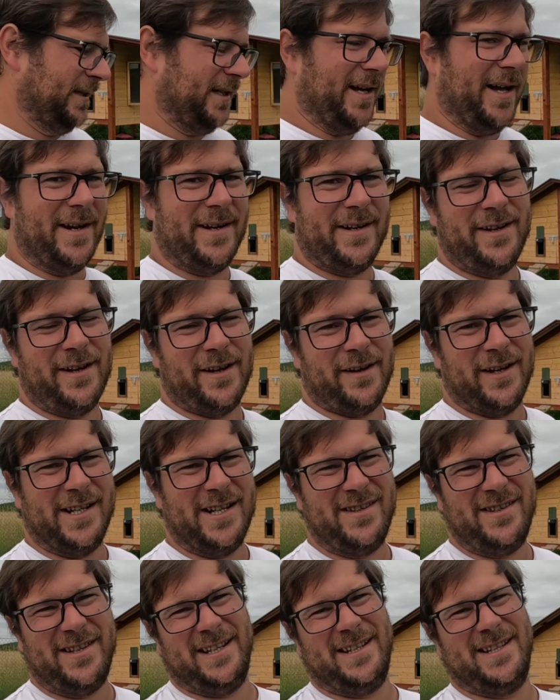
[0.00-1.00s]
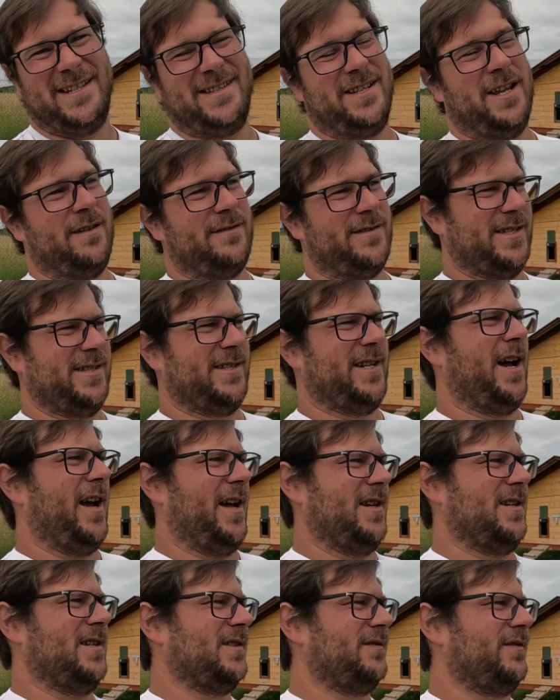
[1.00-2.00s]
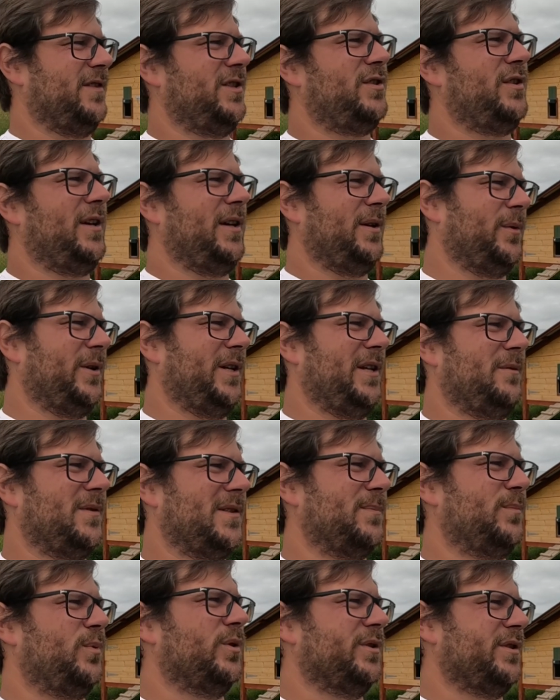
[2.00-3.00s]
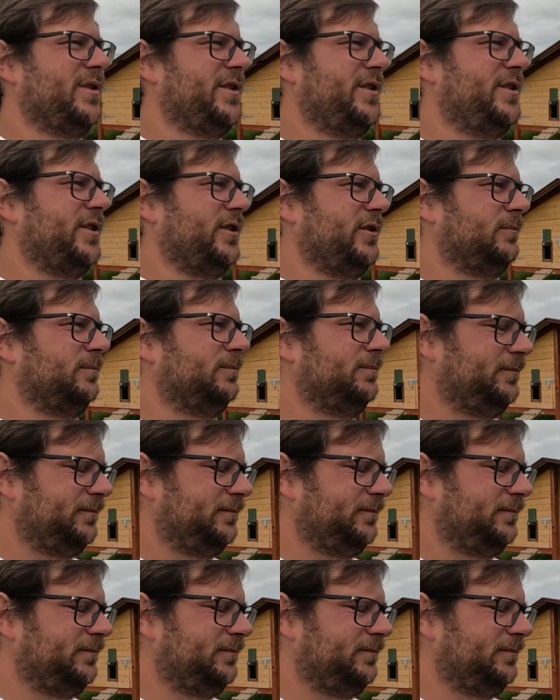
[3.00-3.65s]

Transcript: I don't know. I don't think he deserves to die just for doing what he was born to do.